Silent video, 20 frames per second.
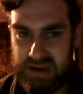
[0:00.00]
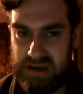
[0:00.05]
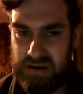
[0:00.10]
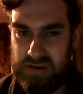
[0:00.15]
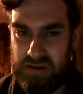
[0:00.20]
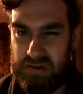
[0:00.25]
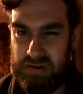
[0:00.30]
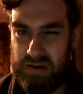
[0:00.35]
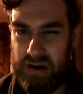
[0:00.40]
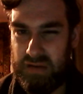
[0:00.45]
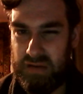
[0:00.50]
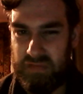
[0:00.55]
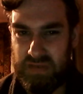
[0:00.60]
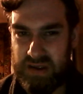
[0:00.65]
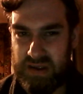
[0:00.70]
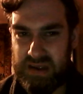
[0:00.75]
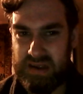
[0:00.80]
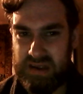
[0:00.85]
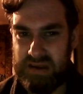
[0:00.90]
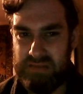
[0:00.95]
who I
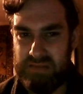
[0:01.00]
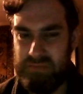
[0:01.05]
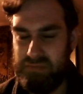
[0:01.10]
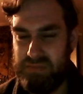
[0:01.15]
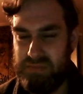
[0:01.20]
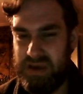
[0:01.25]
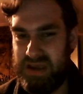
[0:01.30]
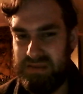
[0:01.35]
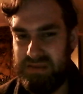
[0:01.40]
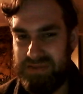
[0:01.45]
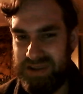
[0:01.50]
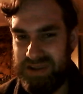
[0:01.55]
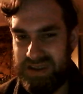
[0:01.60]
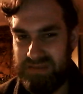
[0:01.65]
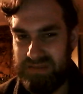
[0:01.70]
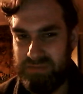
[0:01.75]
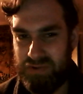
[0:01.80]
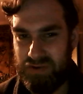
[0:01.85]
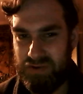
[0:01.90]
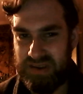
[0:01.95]
think may be the
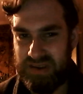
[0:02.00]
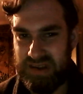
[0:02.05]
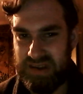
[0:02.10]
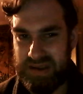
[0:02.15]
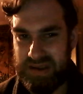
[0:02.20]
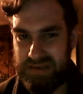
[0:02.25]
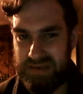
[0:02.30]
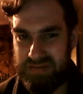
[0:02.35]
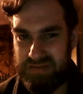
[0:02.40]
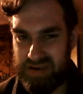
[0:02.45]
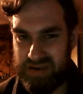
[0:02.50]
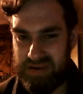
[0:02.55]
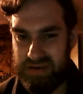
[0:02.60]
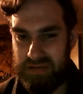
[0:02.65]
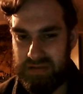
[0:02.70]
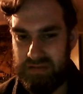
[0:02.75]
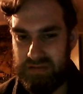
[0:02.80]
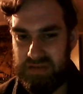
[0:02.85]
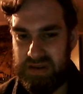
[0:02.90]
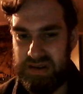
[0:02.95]
more significant of